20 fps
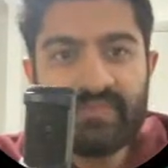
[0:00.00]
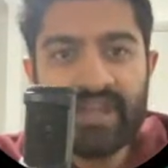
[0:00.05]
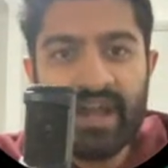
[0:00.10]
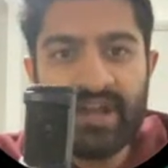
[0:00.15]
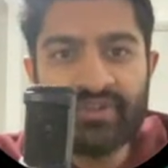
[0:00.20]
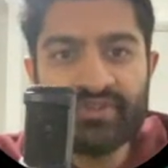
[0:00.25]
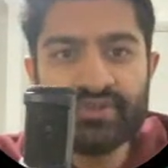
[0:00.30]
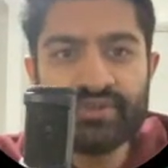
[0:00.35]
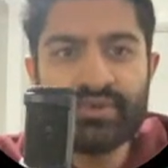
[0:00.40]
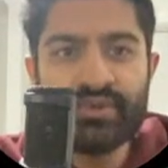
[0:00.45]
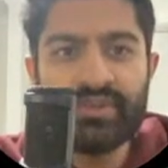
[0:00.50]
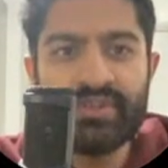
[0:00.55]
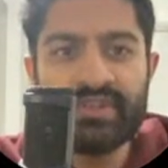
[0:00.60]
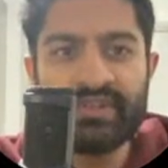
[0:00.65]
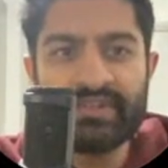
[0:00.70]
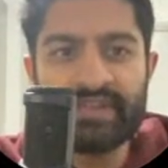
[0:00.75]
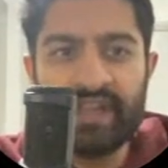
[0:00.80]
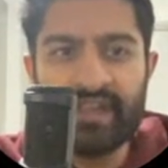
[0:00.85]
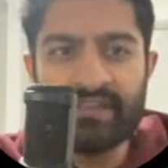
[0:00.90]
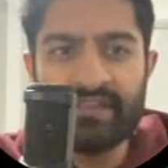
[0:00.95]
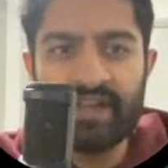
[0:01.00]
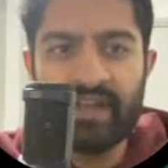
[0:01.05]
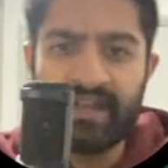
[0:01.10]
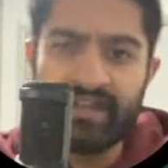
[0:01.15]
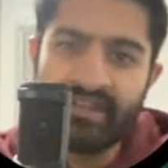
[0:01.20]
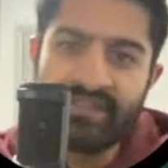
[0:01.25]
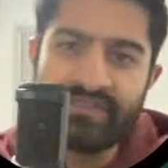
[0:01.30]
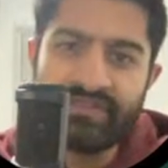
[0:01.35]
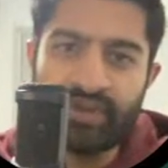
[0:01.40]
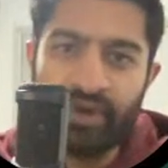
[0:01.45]
I do think that
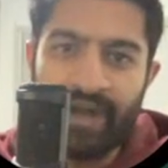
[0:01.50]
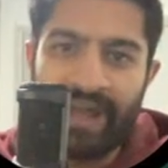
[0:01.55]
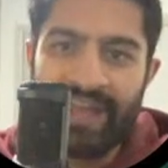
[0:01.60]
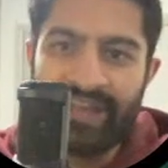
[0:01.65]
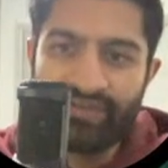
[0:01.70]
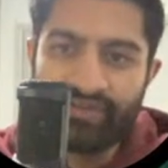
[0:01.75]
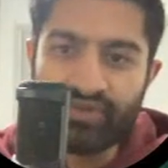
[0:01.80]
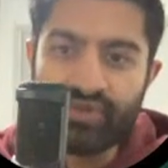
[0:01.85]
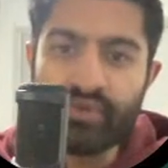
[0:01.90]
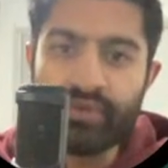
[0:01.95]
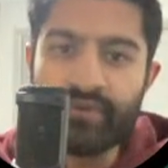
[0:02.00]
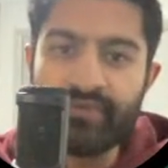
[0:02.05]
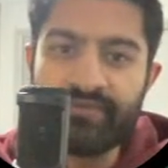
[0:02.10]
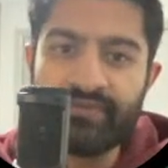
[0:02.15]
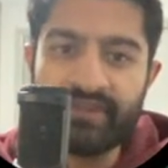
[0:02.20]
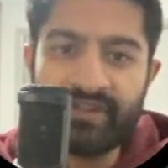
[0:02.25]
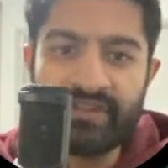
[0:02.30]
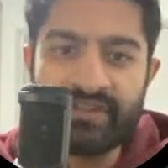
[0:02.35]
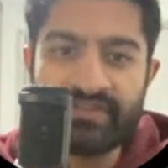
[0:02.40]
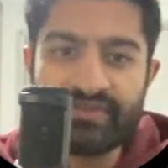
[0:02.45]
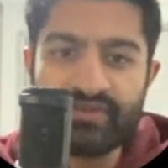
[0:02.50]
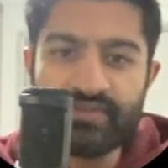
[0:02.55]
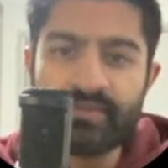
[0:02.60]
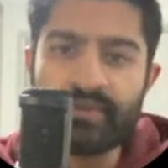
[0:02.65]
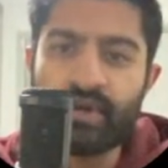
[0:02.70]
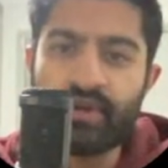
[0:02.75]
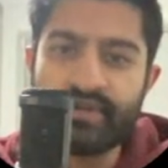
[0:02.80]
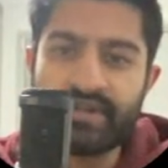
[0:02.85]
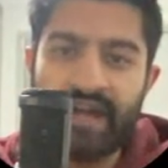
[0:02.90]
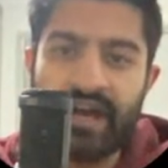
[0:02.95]
is not as good for his
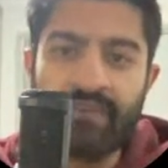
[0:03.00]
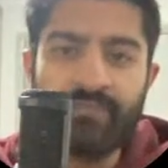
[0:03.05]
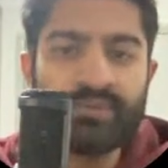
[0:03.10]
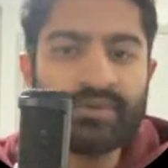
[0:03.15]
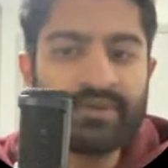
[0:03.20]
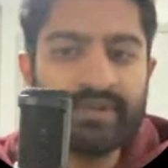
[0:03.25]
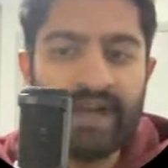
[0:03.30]
SuperCoach output